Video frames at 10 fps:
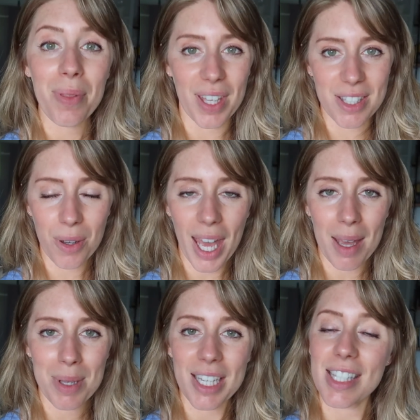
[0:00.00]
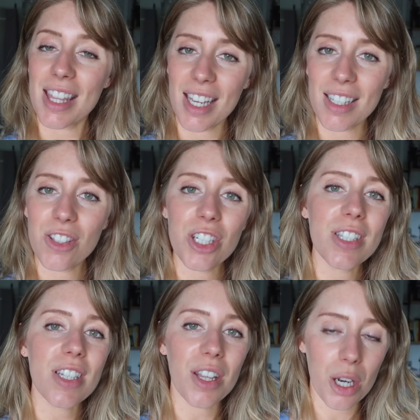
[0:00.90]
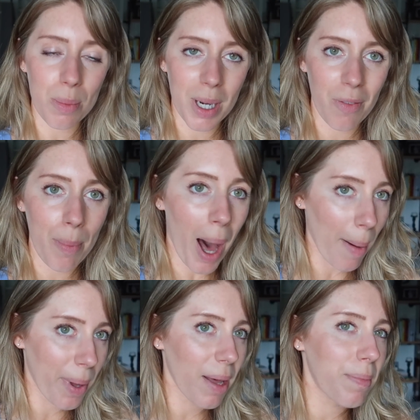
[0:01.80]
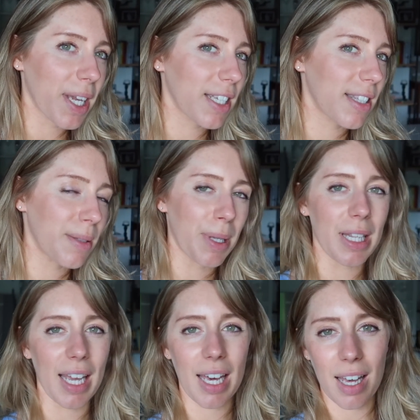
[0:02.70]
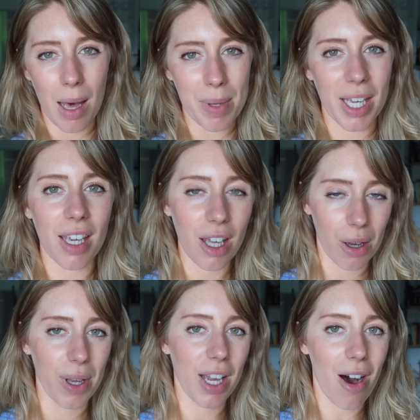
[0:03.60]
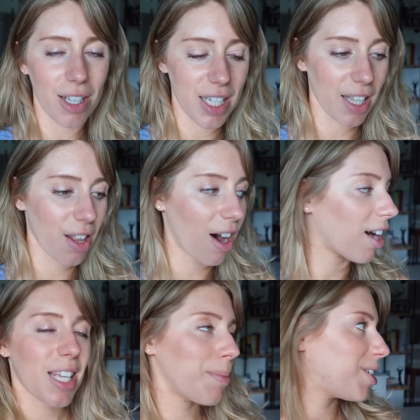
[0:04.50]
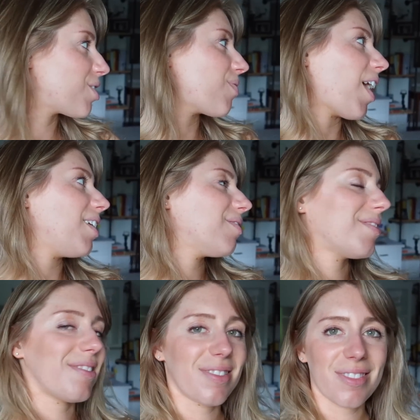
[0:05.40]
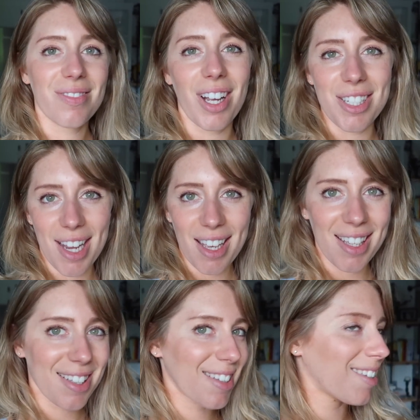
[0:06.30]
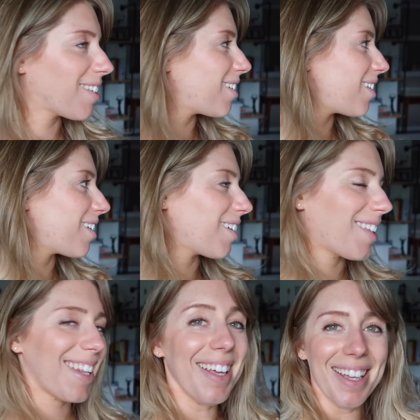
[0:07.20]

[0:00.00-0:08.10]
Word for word: But that's okay because I think it's just a little bit of a pop-up because it's been like coming and going all day long. It's gonna be just fine. Right, Jack? Sure.